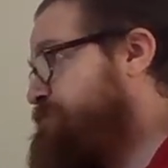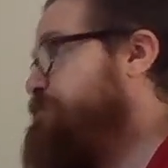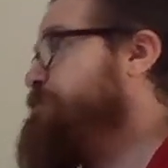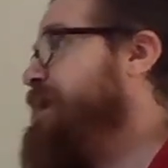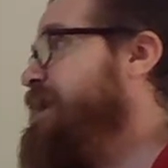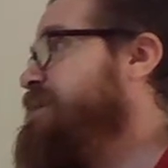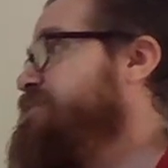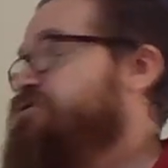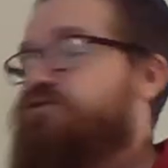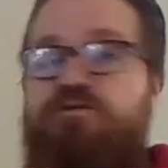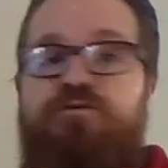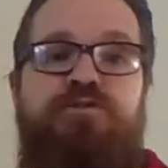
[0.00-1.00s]

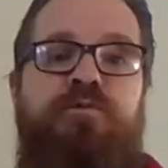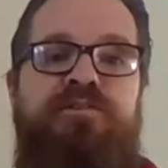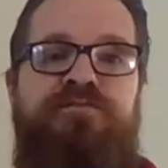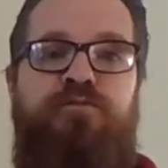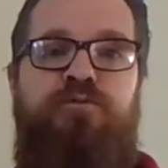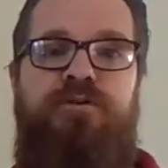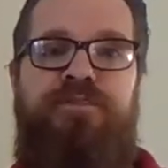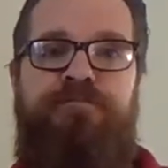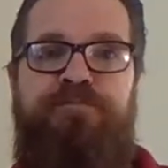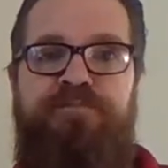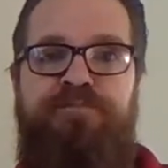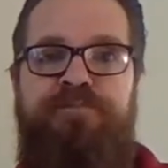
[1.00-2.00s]
math, June 24th.
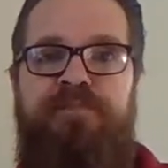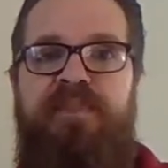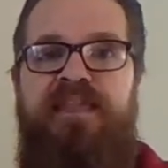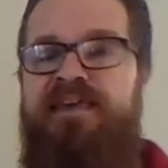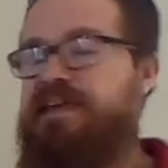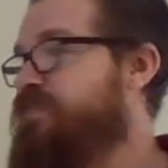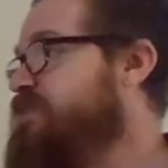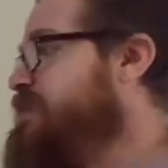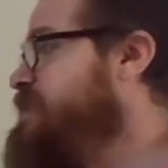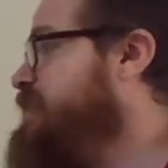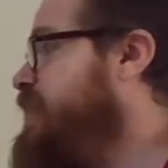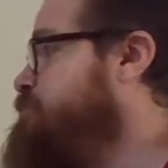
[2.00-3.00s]
And
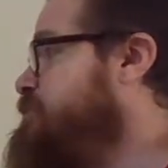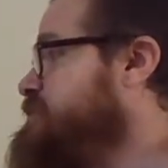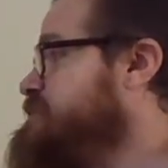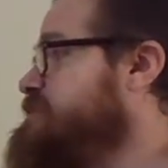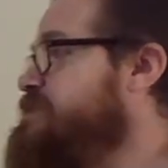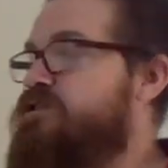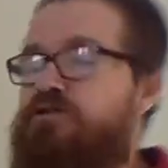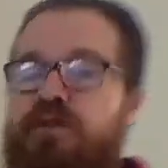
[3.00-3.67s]
then I want to see you